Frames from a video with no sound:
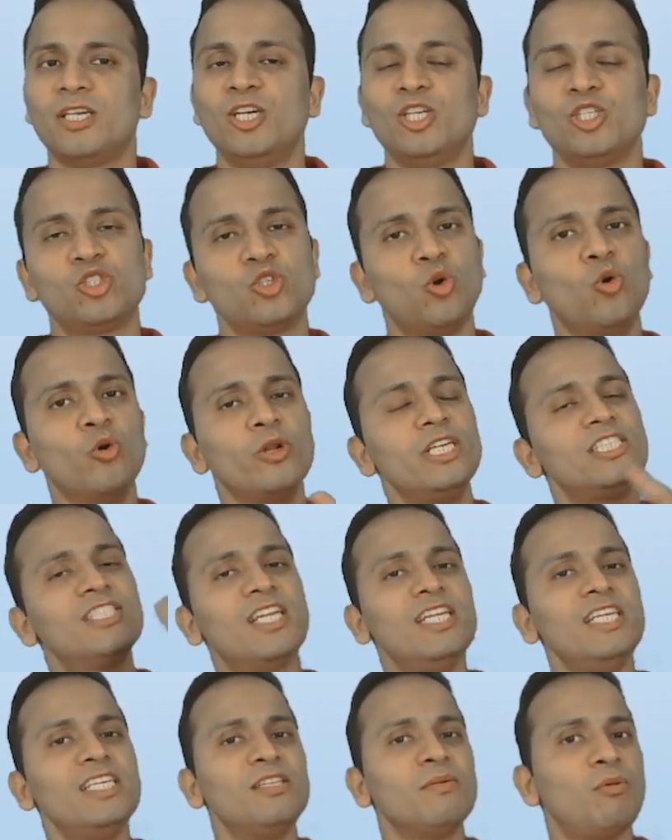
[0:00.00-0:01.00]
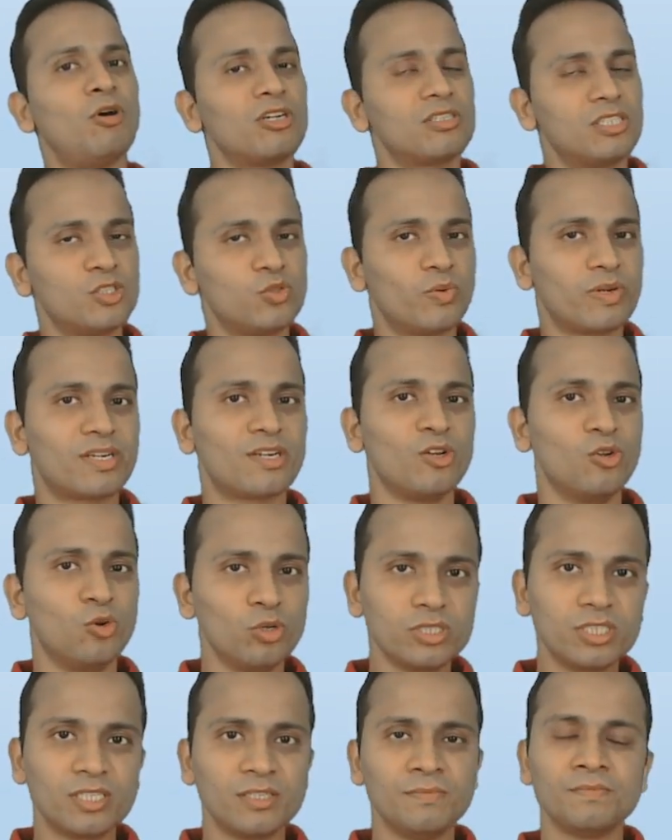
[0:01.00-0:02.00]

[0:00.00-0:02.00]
So originally the boxes were closed.